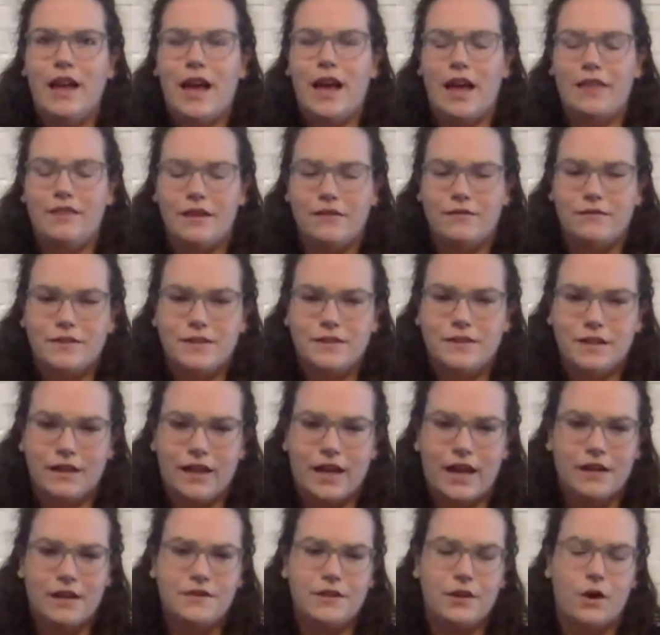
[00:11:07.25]
and they've still
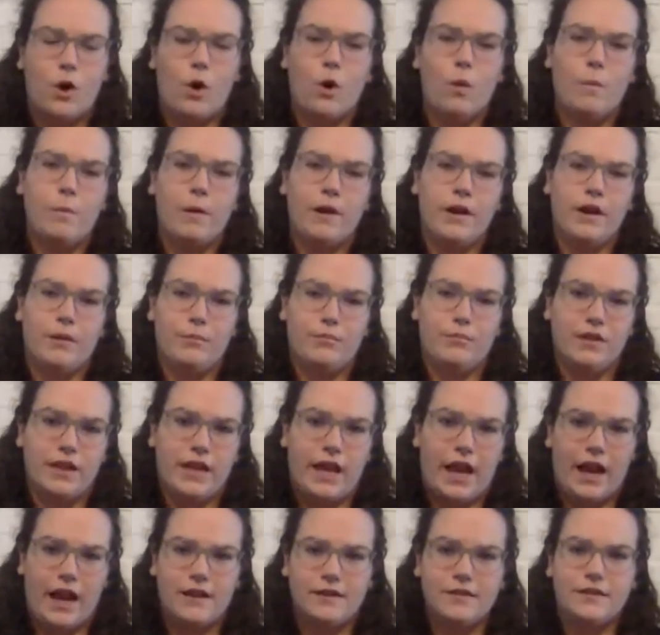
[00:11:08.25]
had to open up the
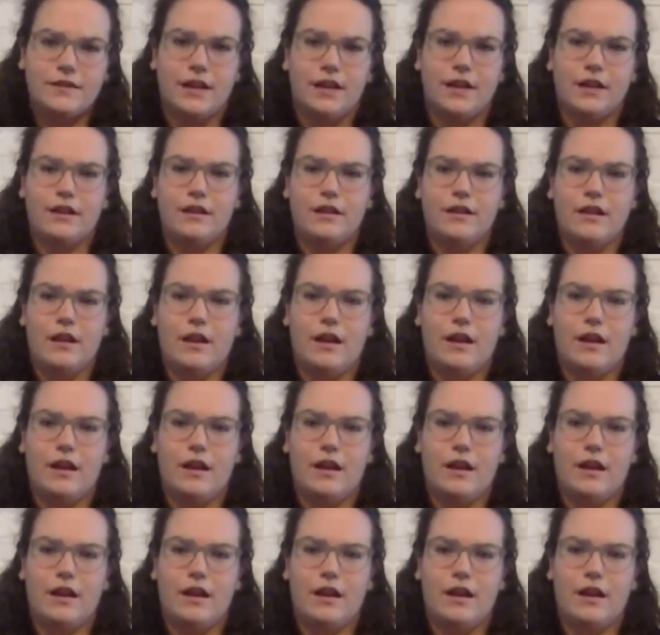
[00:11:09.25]
casket